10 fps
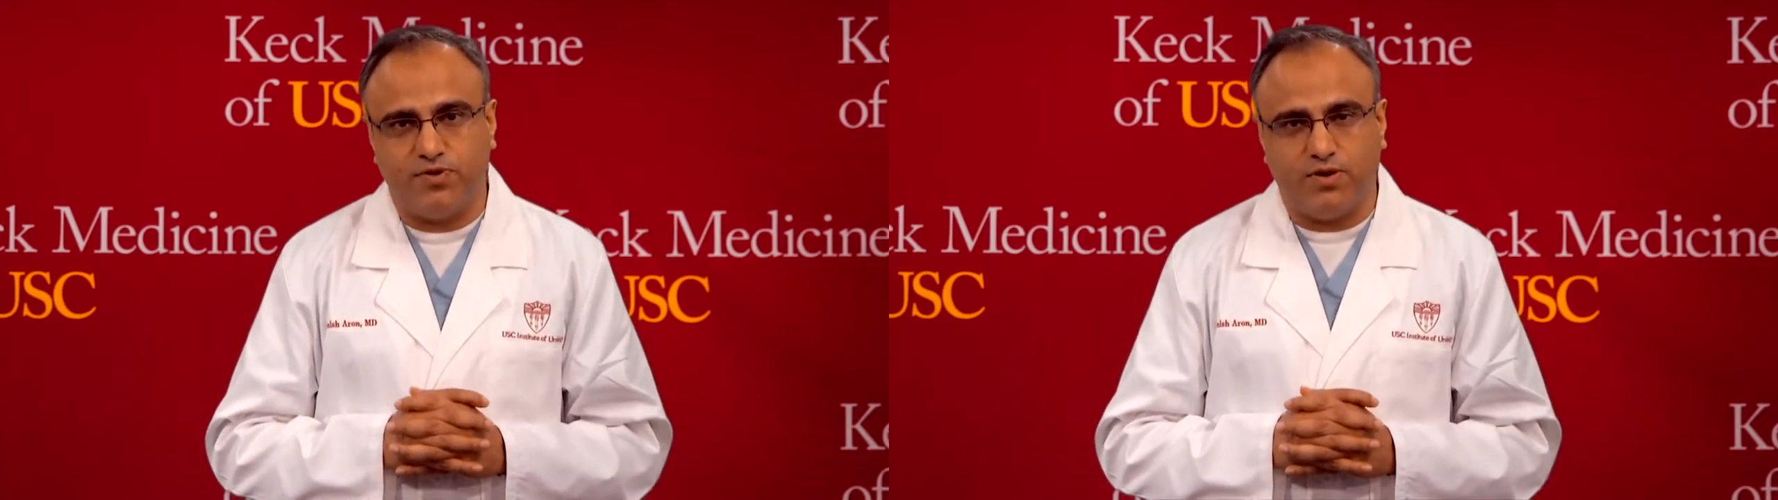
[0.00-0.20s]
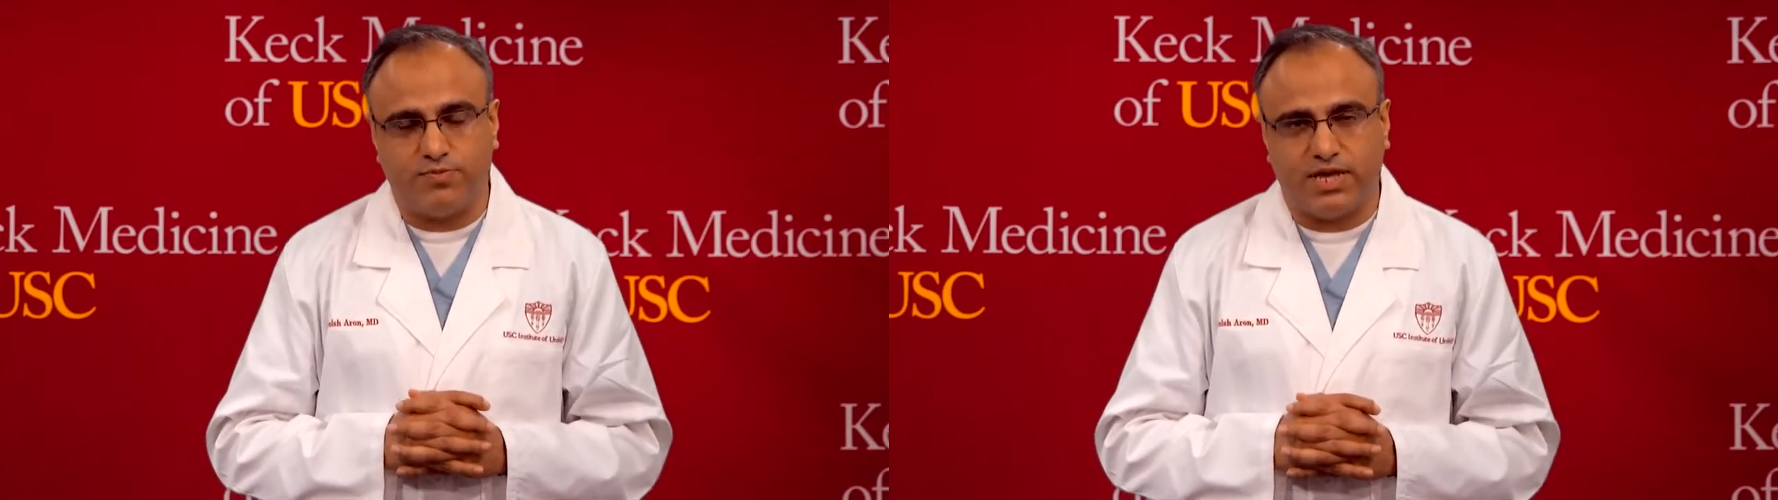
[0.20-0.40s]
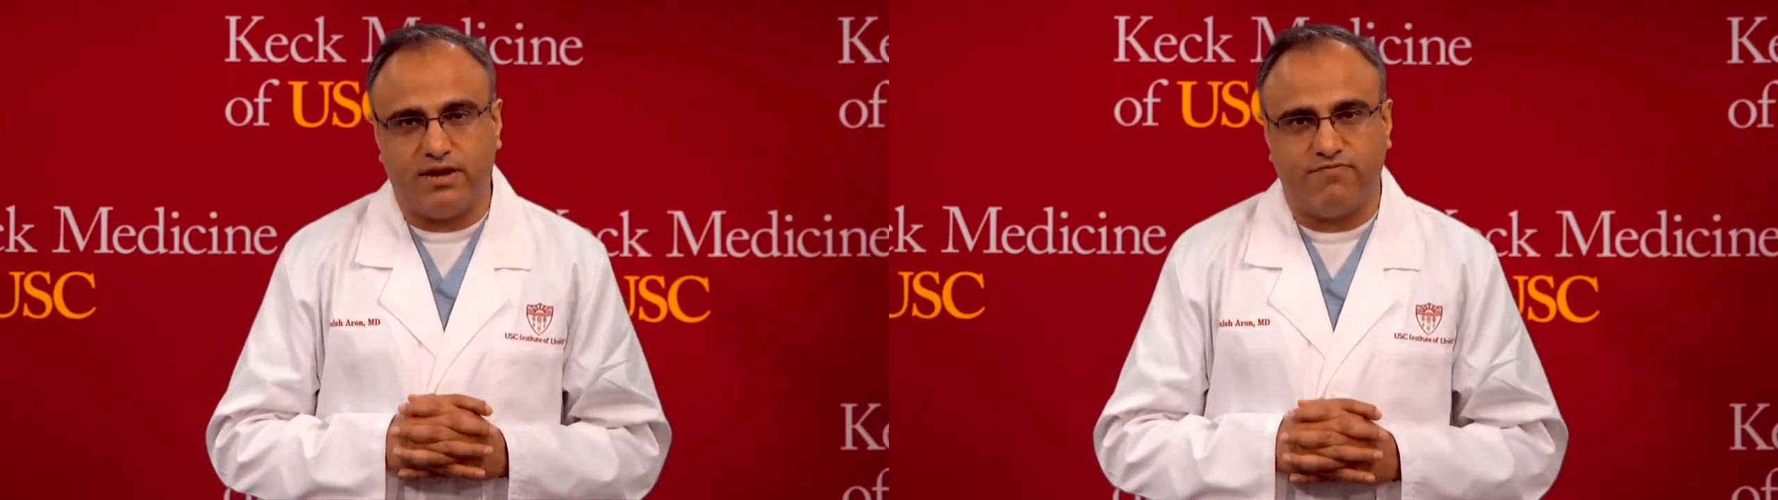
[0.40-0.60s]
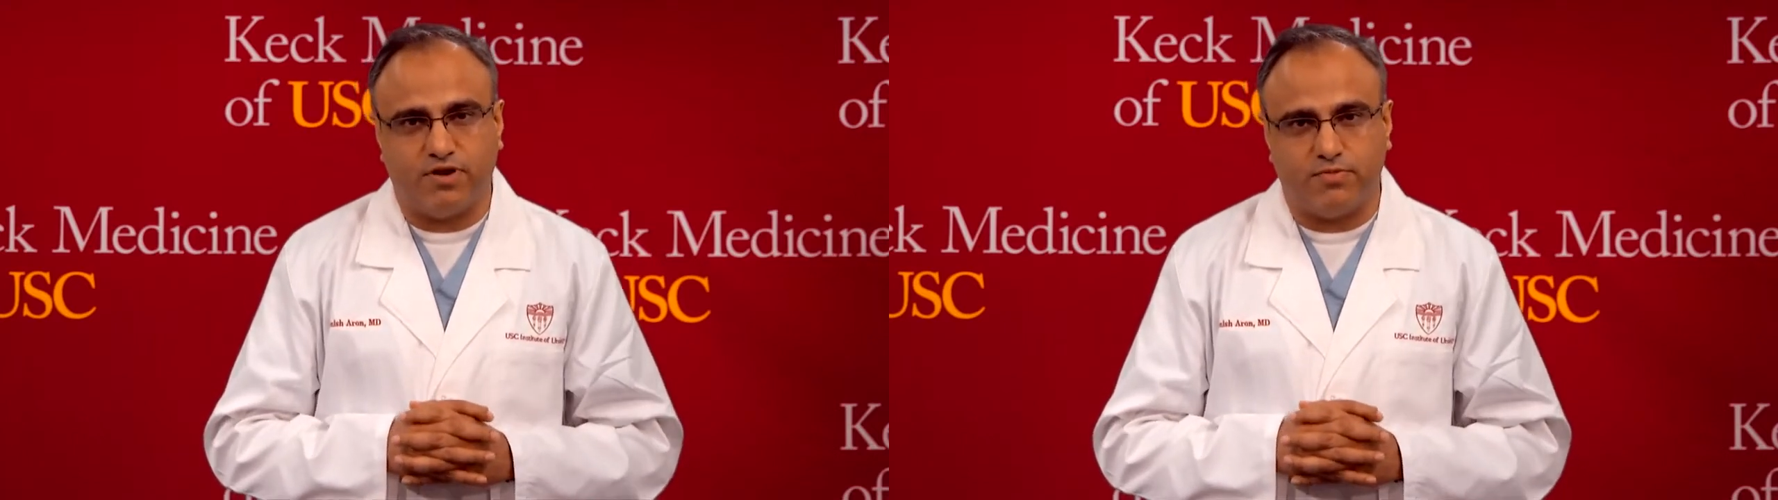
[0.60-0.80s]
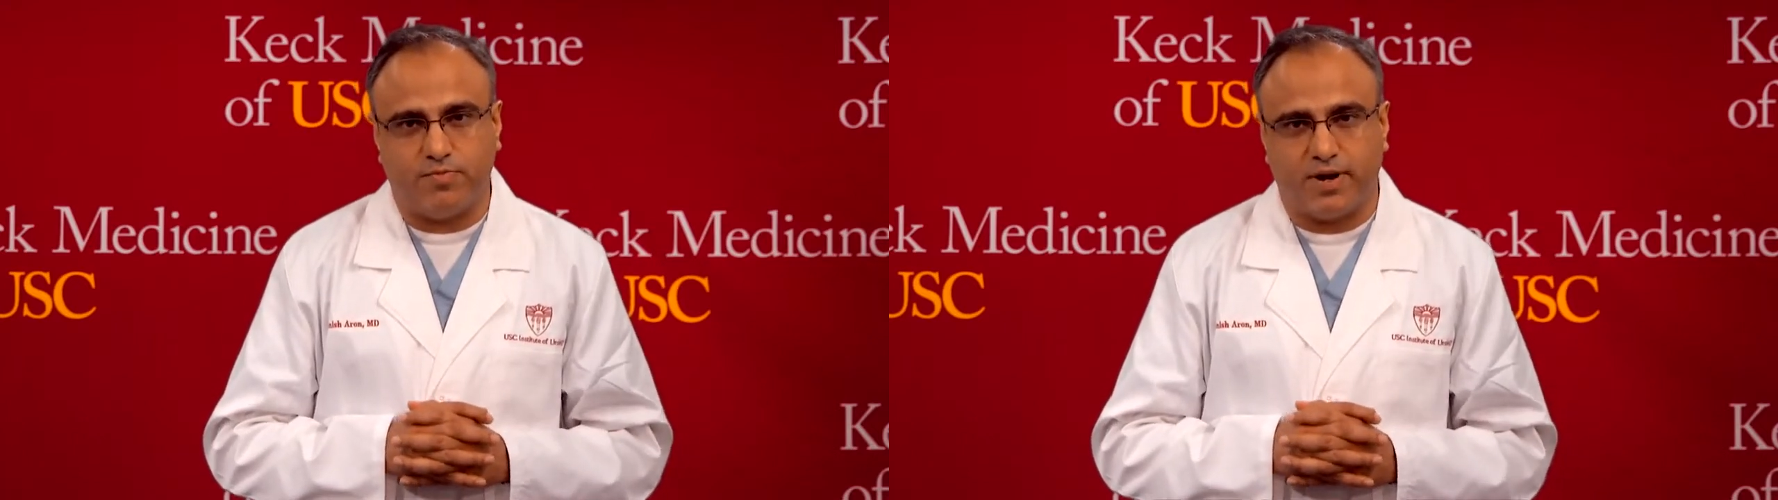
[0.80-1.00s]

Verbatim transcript: we obtain from the